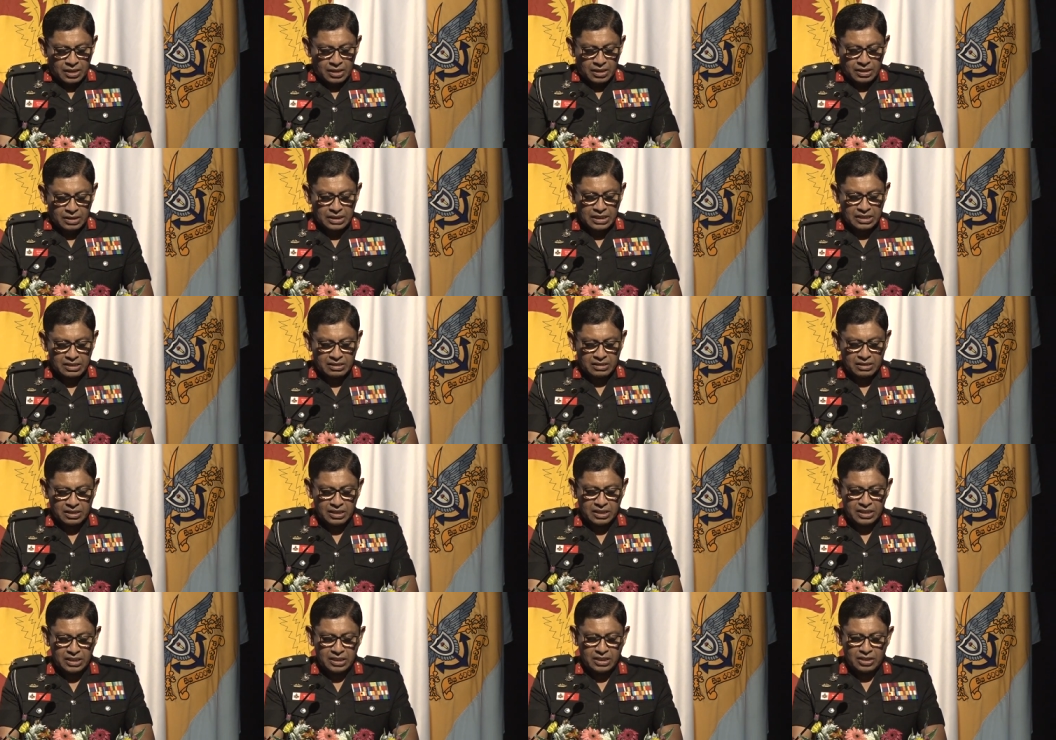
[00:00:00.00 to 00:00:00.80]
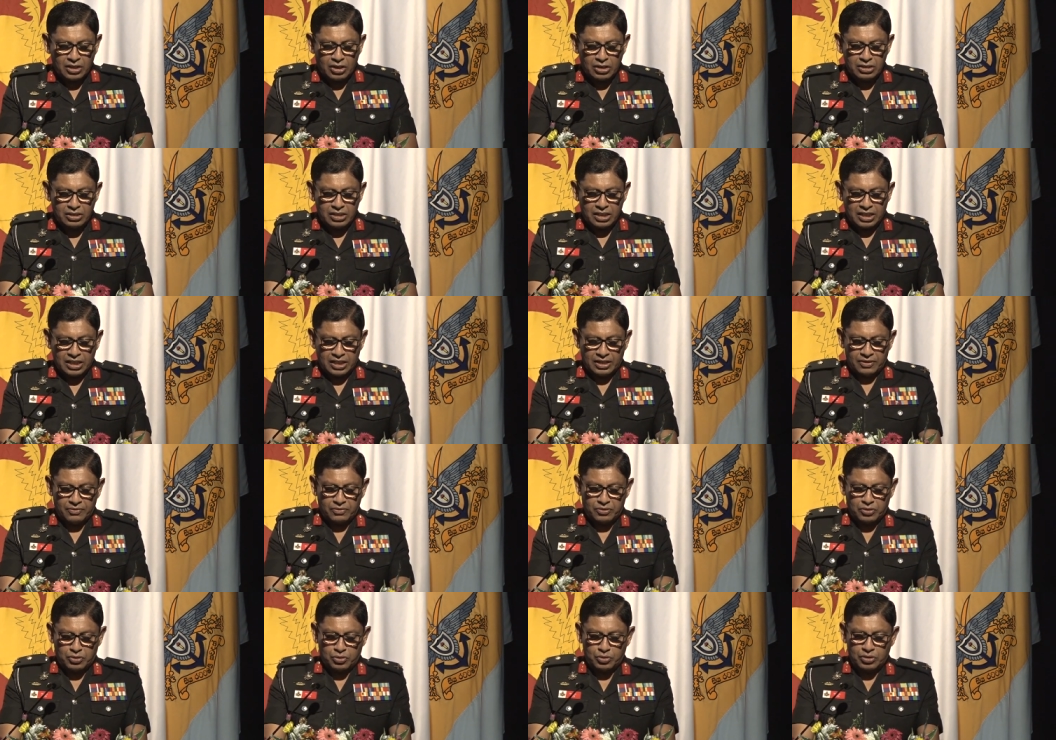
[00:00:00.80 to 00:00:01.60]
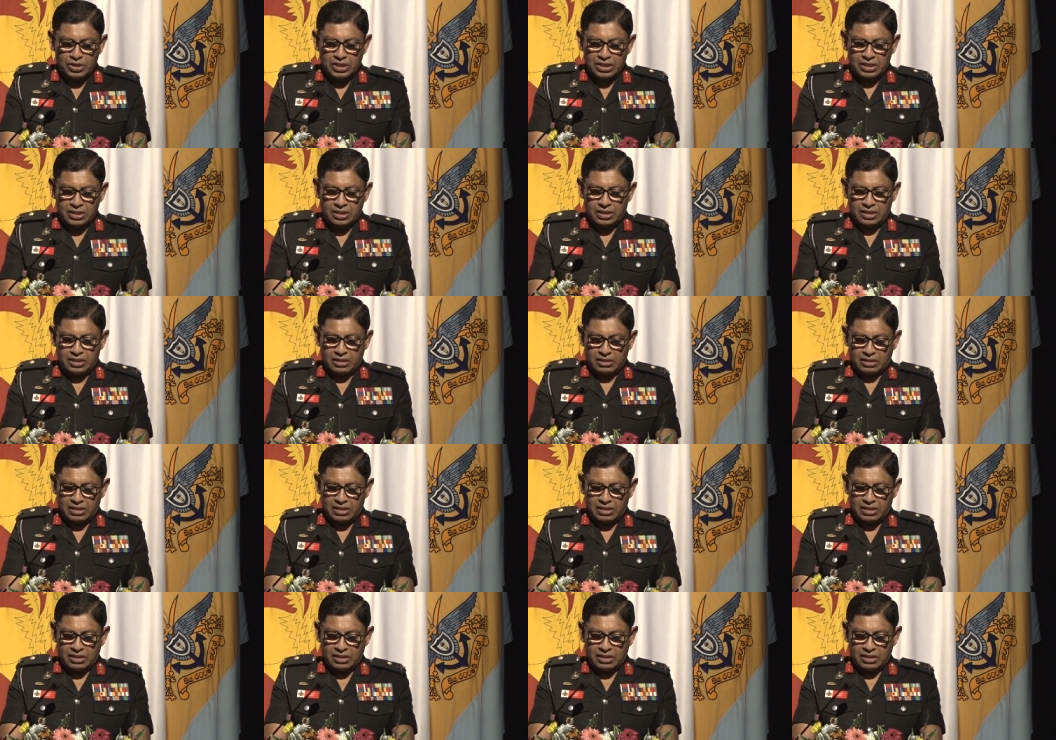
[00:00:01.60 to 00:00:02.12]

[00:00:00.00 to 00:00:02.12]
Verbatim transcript: This third consecutive student